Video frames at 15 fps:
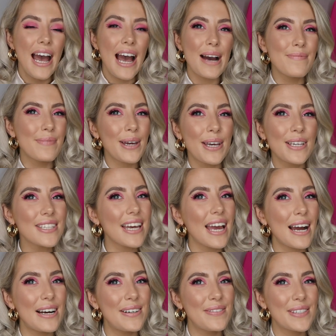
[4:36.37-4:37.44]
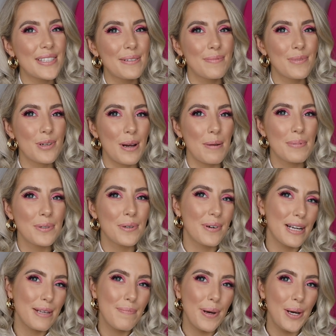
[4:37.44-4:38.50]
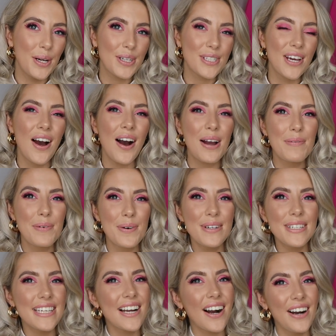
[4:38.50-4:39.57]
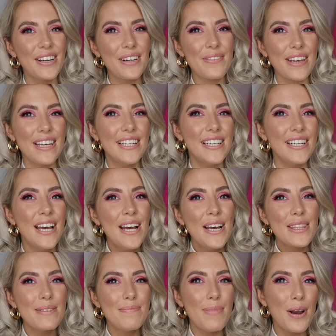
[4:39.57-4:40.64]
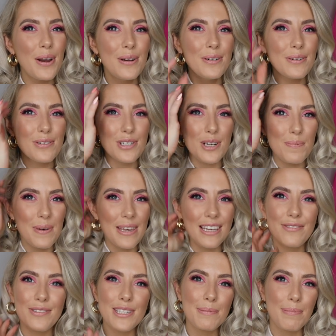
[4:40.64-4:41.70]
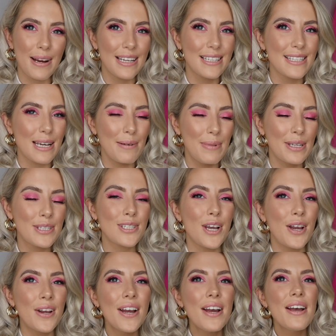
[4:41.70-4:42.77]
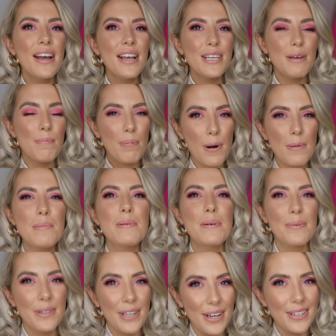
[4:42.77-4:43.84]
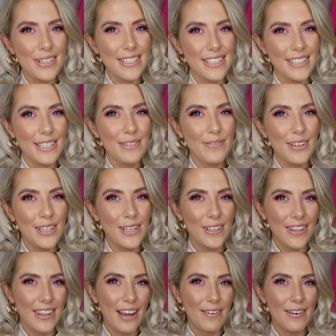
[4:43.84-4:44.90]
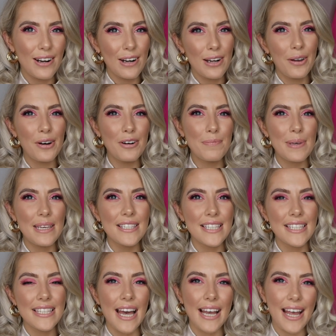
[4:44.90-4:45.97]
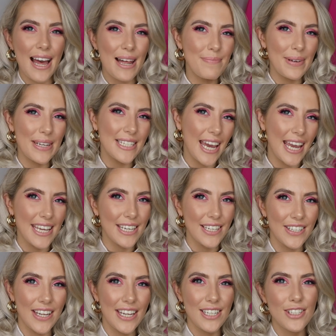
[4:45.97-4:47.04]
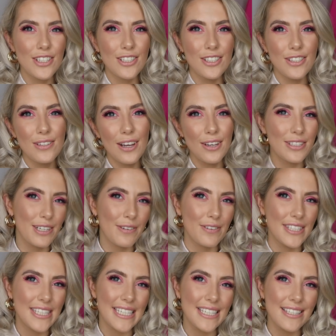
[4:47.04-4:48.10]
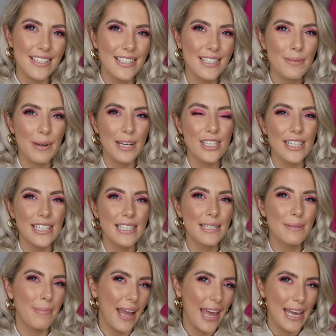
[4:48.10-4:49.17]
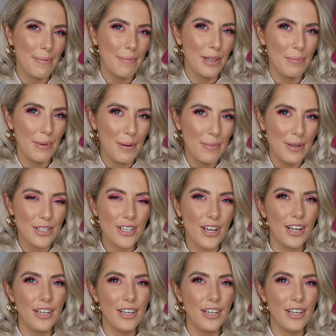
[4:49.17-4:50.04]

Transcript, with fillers: And because I have some trips already booked, I'm already kind of in the mode of shopping for spring and summer. So you probably will notice in this video that there are a lot of pieces that can be taken into loads of different seasons, which is my aim at the moment to